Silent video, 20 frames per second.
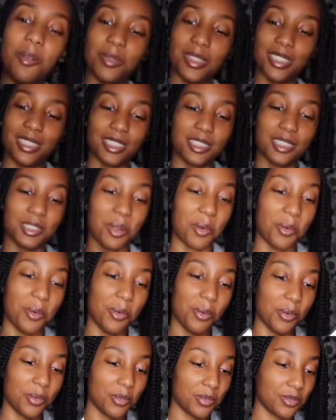This is
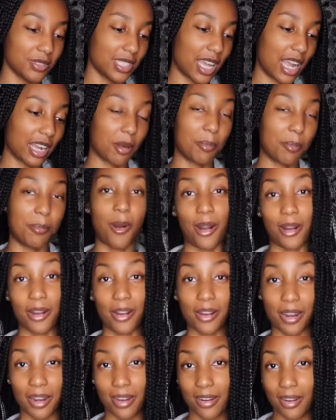cool. So I could part
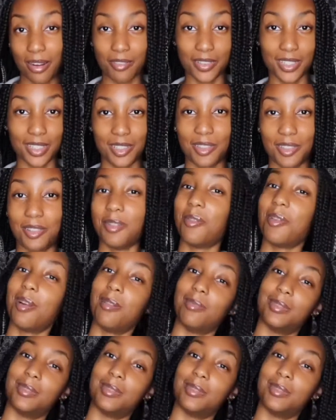her hair and everything, you know what I'm